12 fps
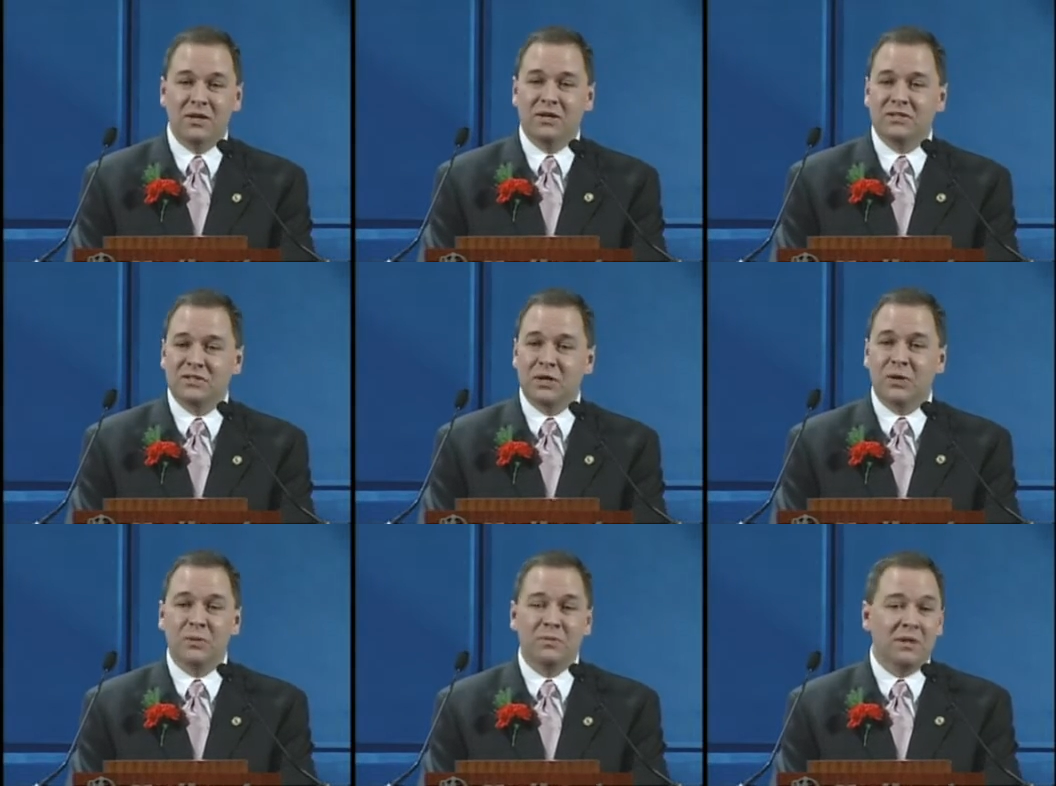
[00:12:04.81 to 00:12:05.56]

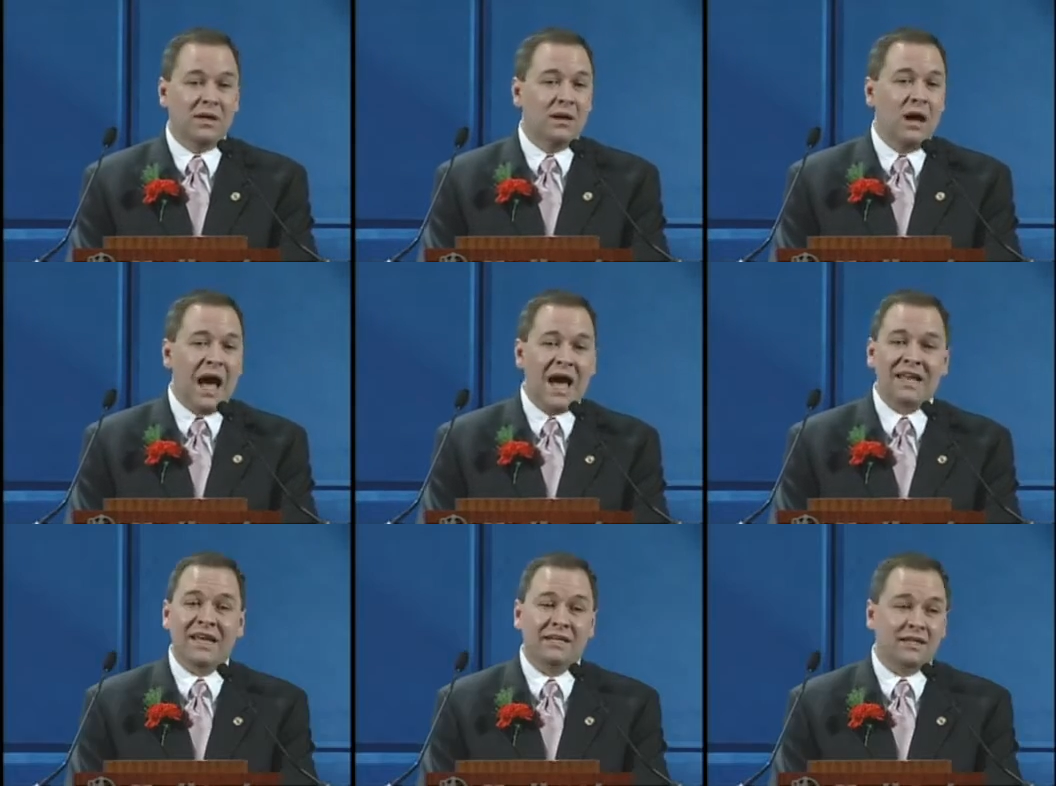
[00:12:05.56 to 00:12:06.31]
So I'd
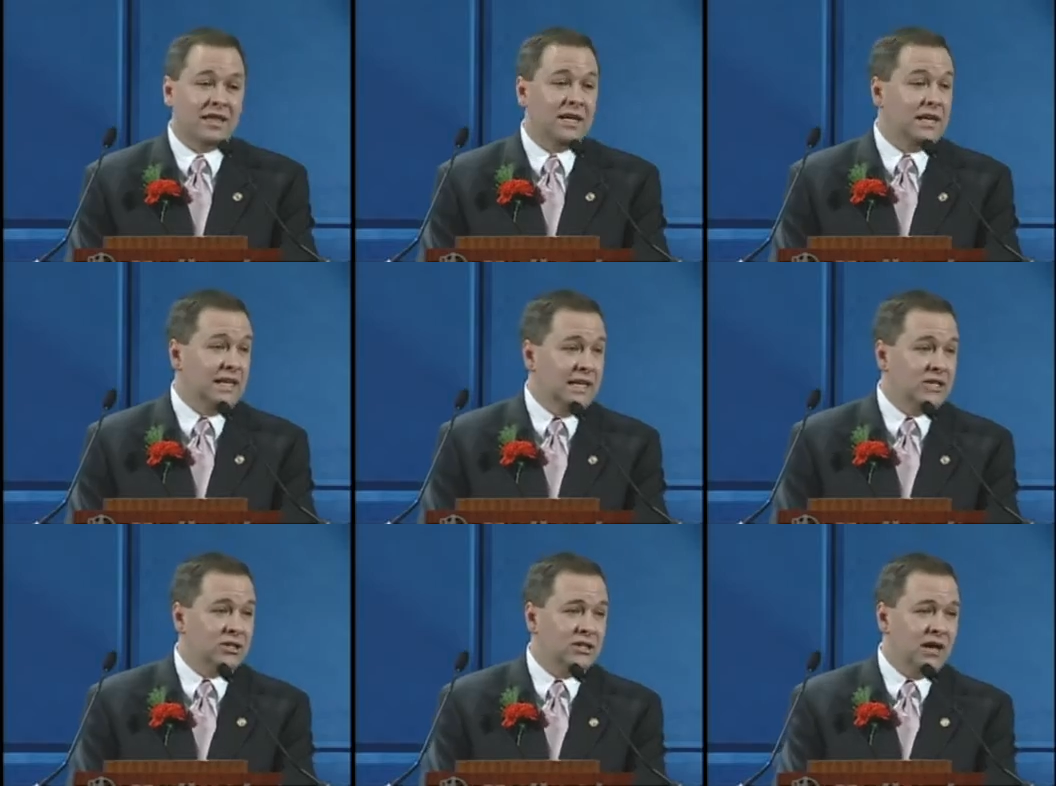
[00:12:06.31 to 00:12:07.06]
like to thank
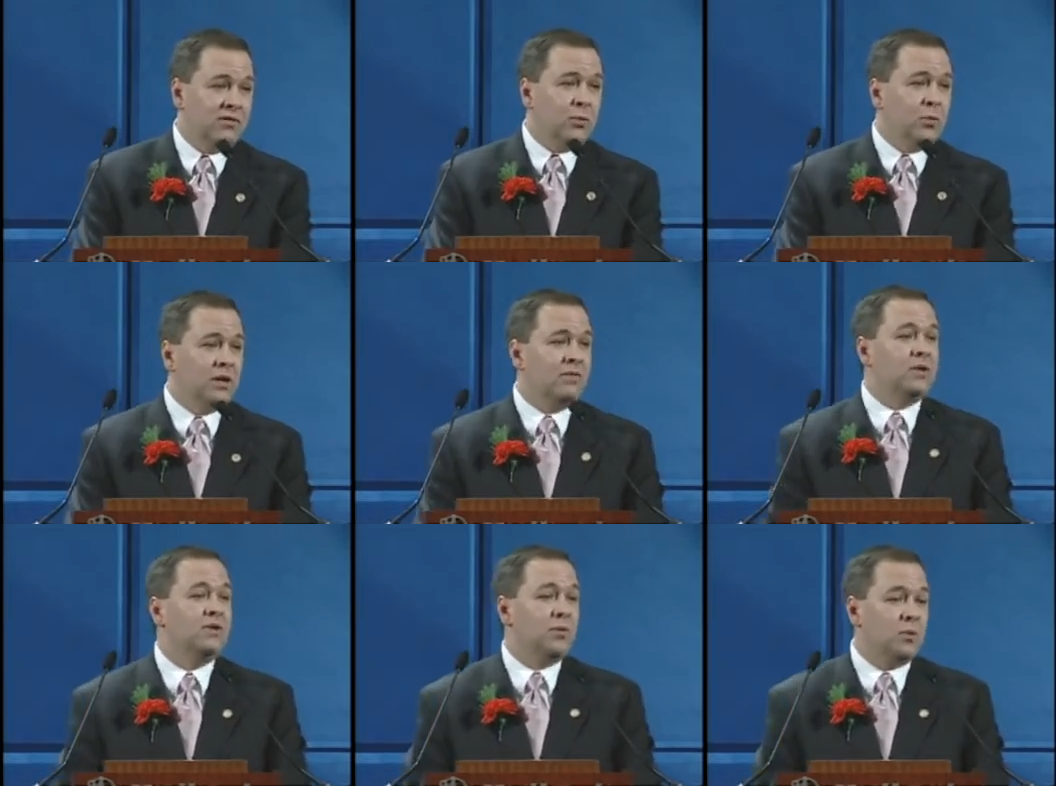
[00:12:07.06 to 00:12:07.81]
each and every one of
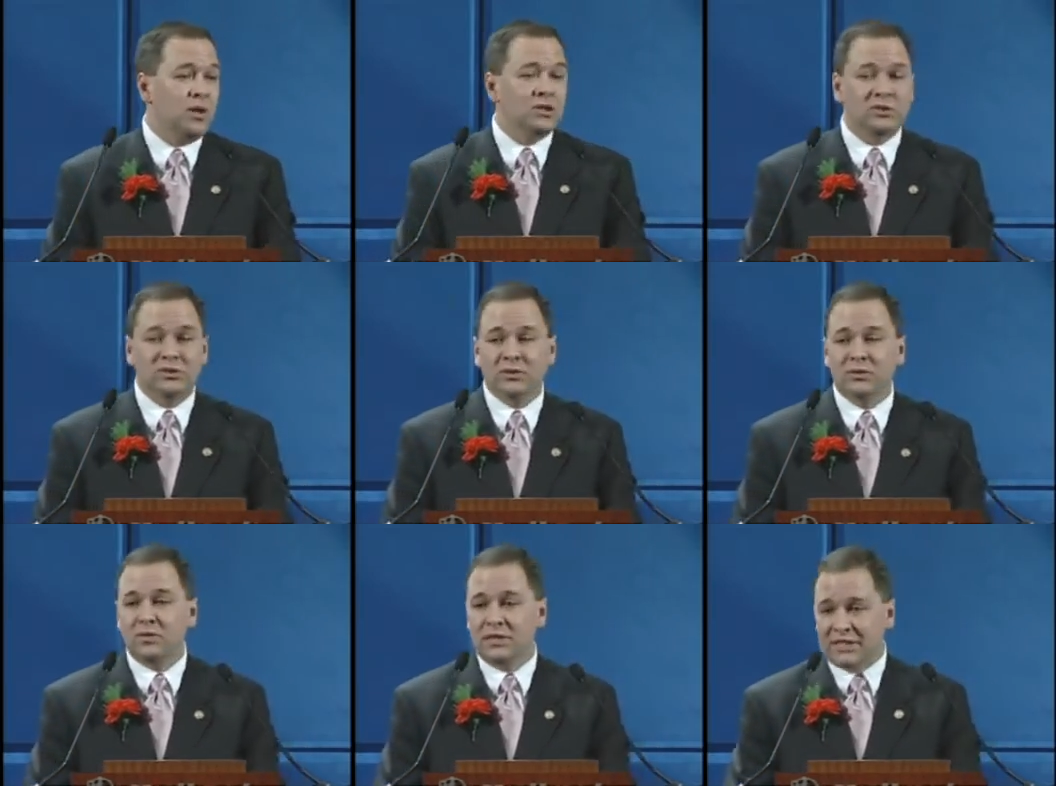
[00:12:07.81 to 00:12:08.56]
you for what you
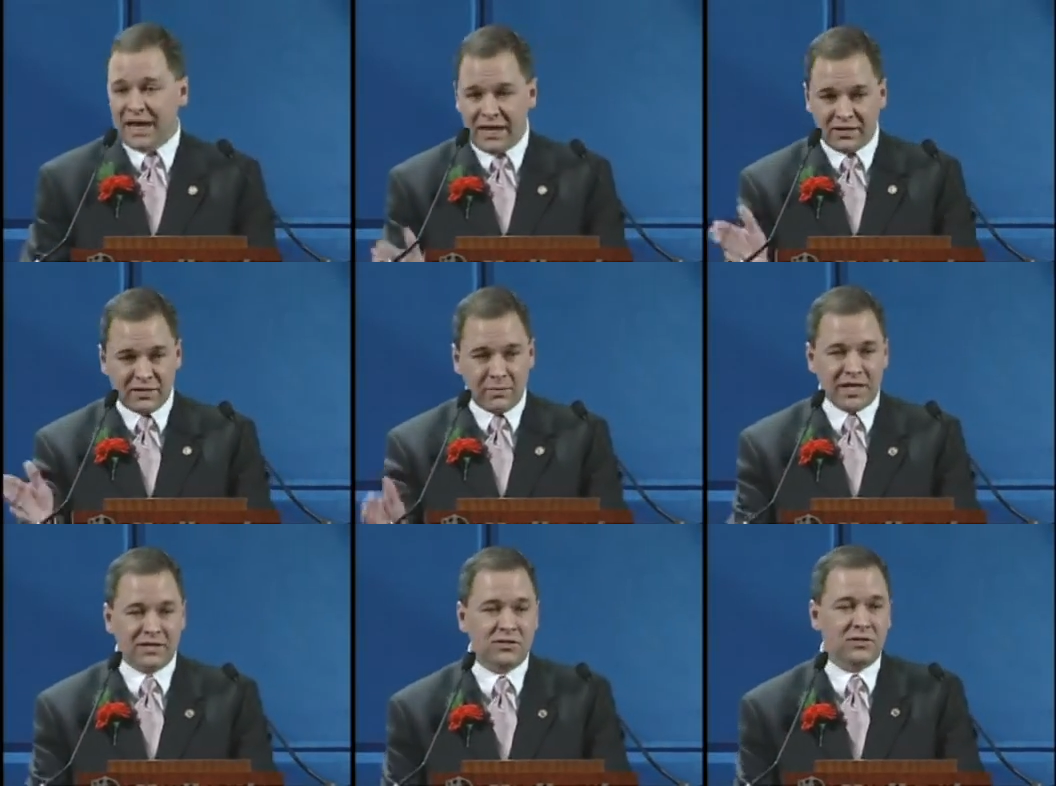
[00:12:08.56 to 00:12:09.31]
do, the talent of
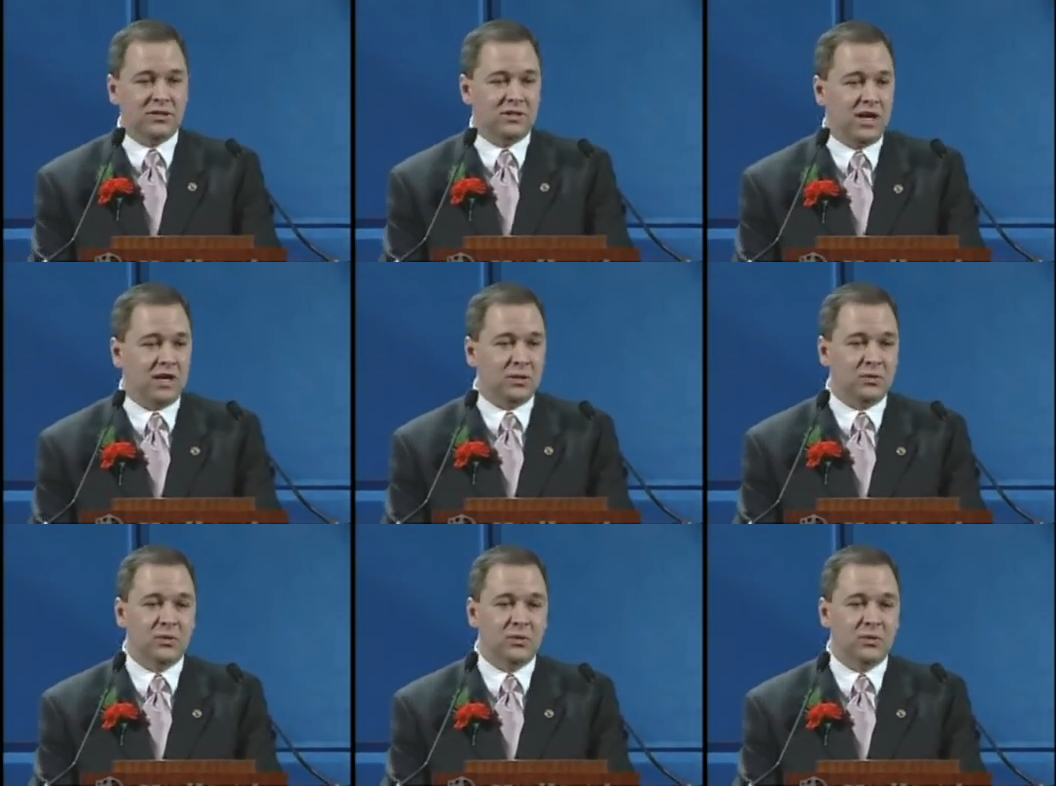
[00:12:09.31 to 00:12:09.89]
my surgeon, Dr.